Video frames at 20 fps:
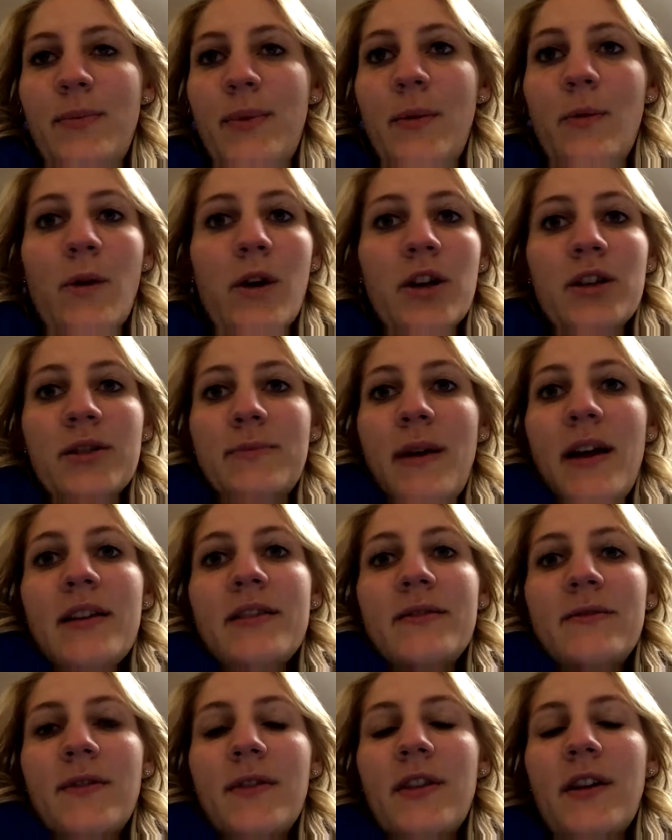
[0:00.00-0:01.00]
works
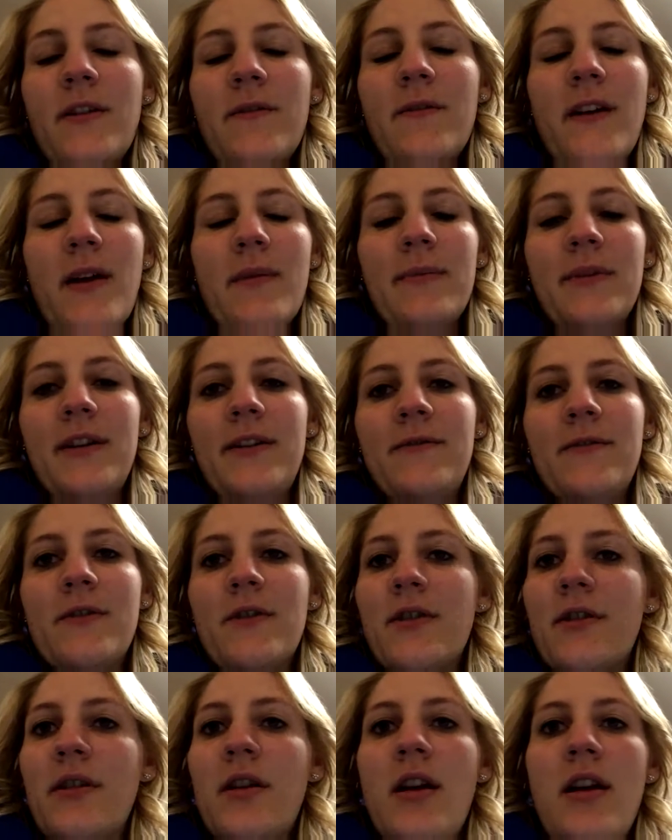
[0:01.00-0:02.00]
best for their family
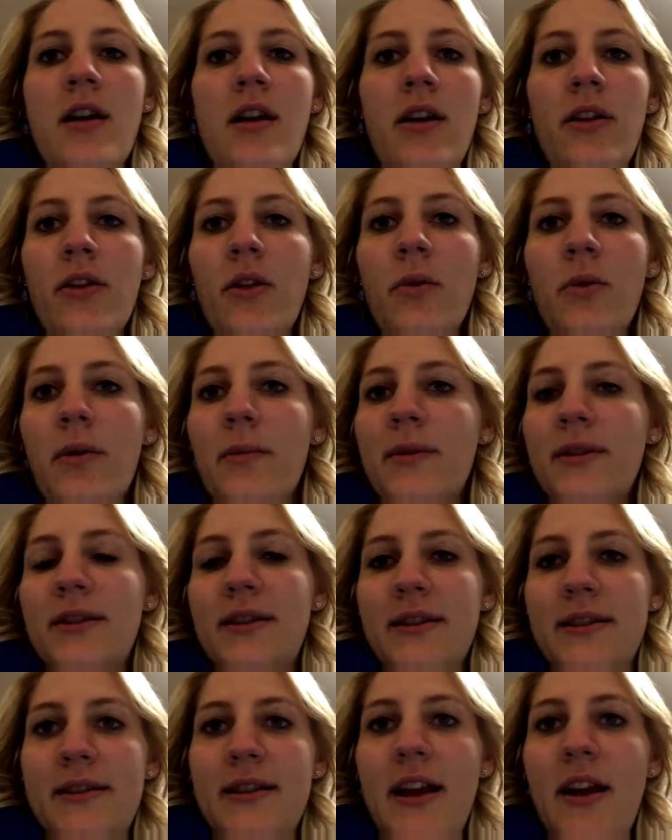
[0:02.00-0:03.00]
for the woman to
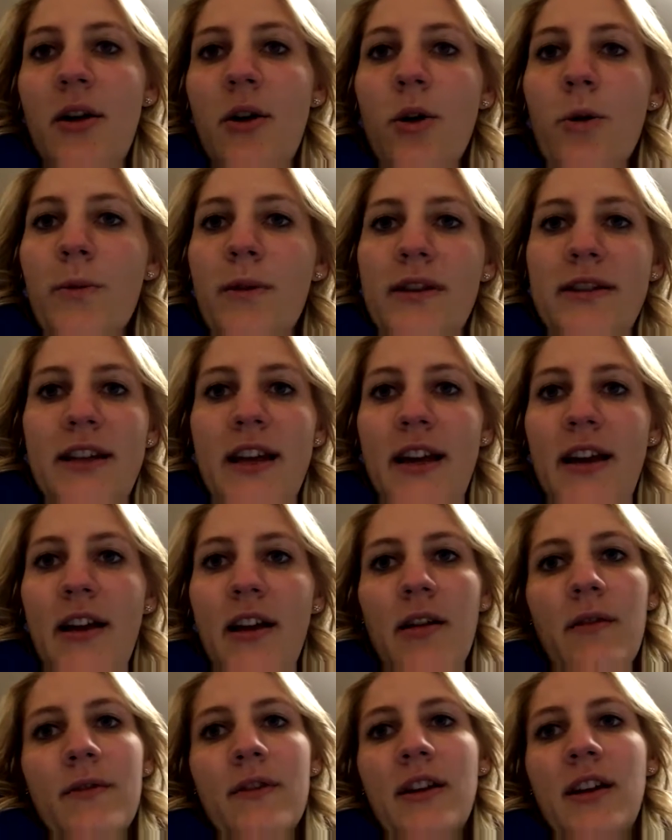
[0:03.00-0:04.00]
stay home and take
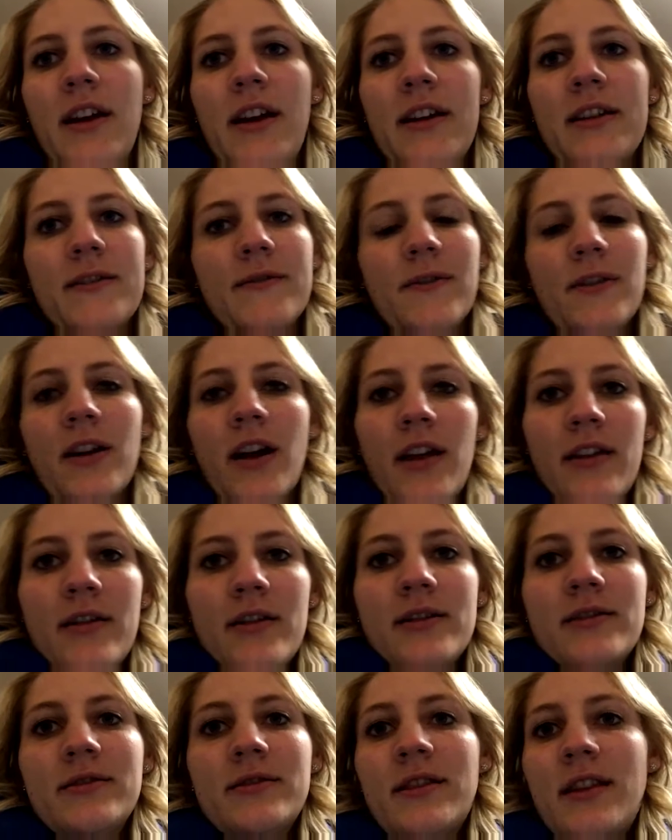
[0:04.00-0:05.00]
care of the kids. For
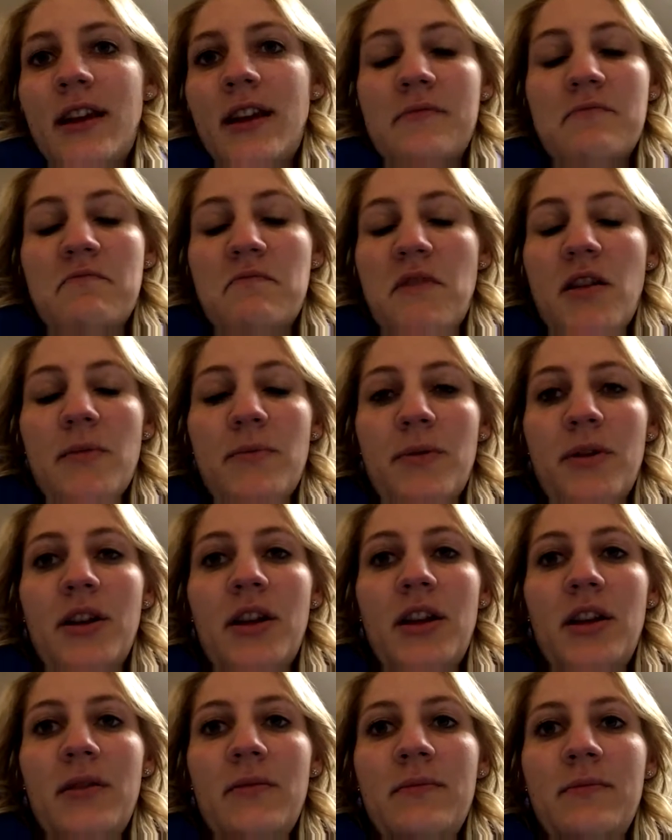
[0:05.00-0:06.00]
others, like they're
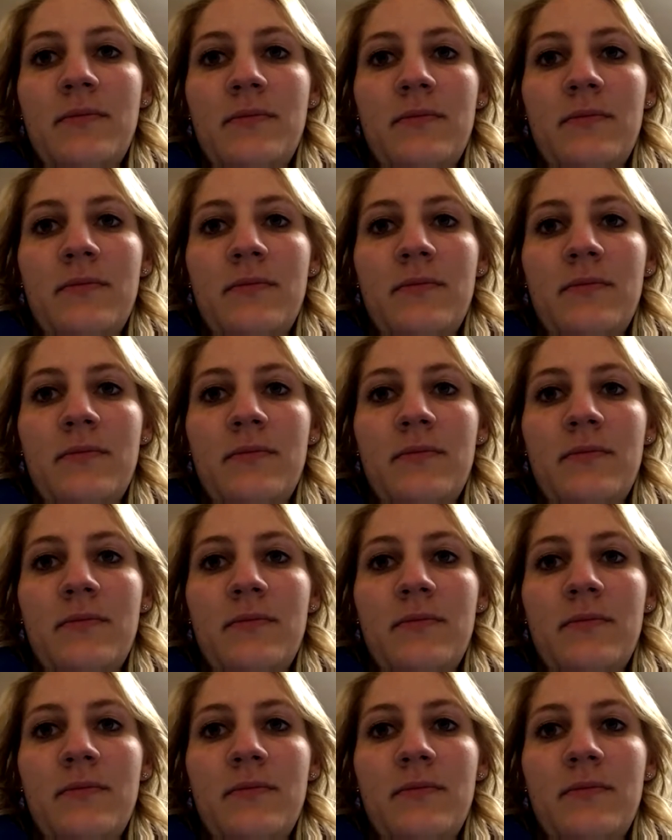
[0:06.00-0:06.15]
pretty